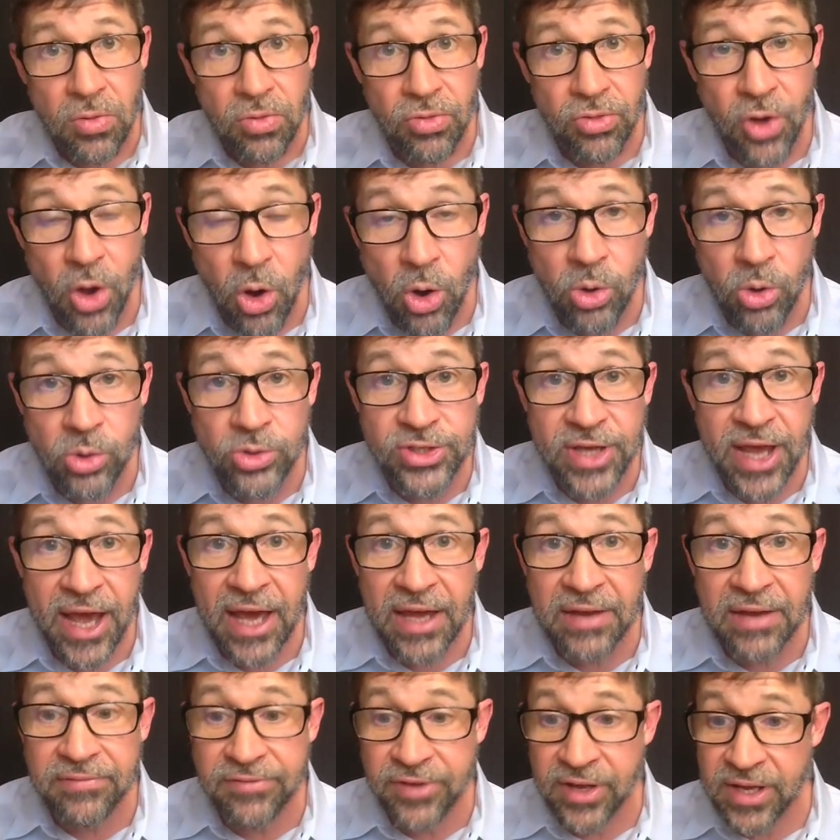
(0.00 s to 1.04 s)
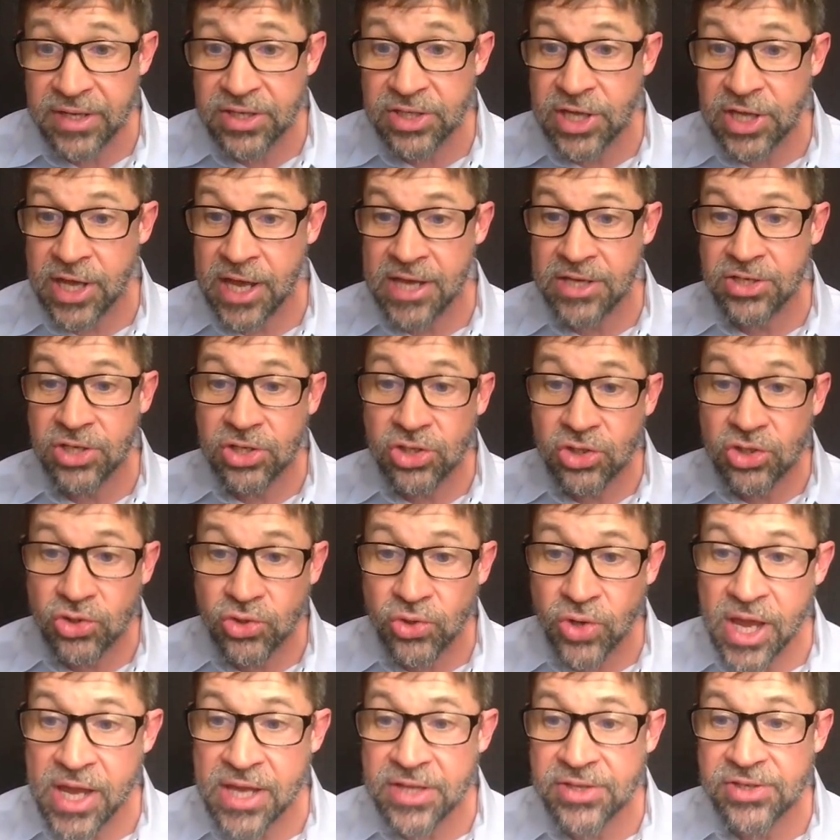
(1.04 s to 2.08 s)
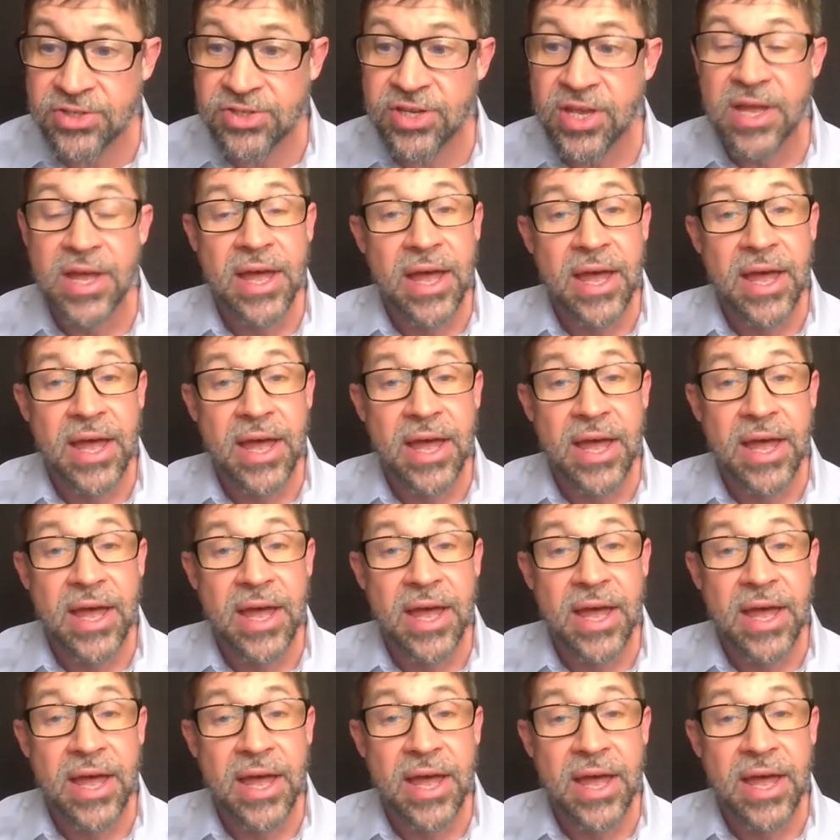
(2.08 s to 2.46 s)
those advantageous traits